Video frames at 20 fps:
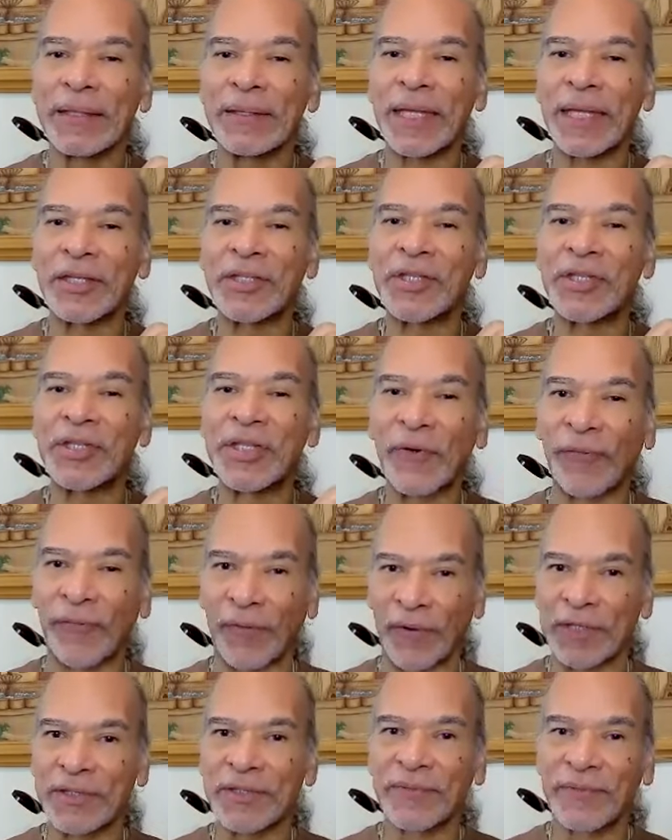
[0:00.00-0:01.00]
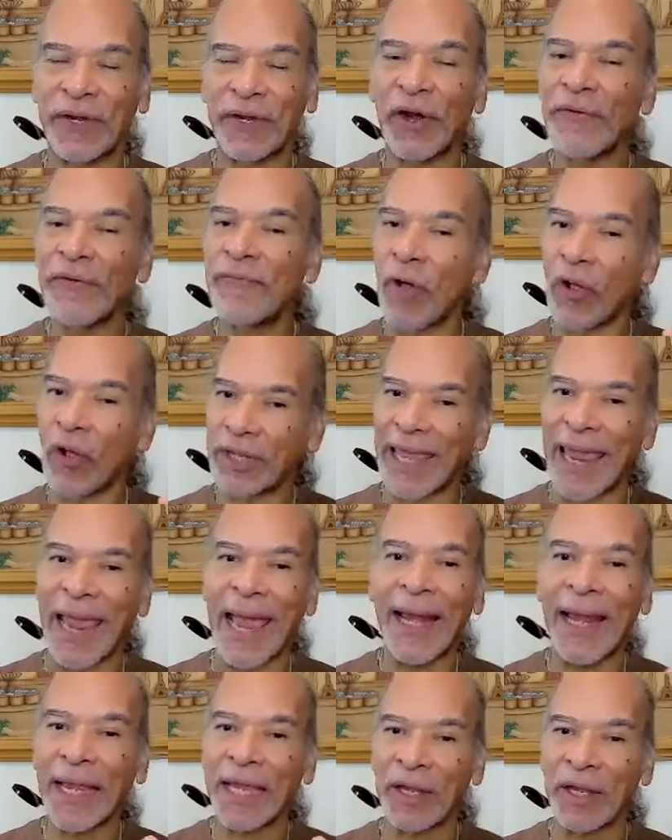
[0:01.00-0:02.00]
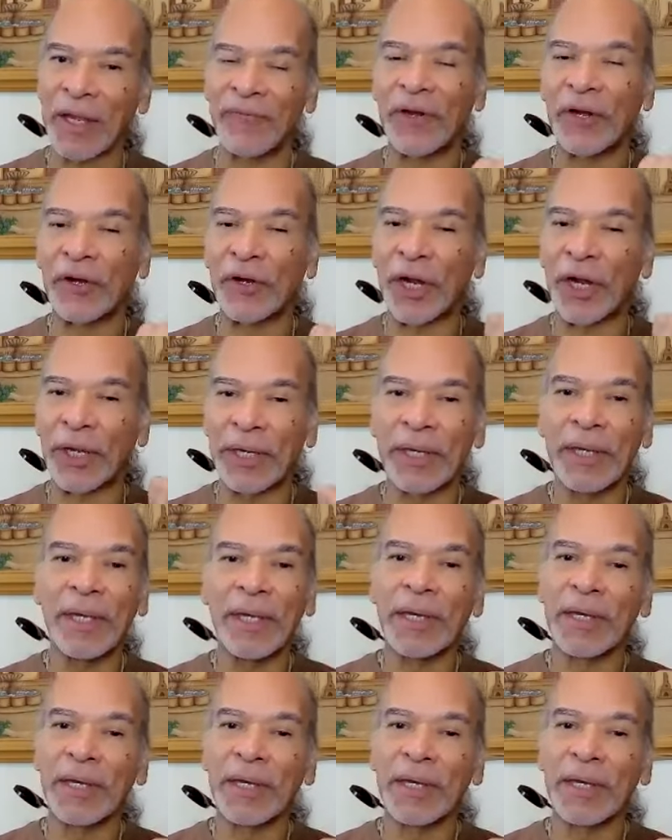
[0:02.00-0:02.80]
that's different. It's very volcanic and very,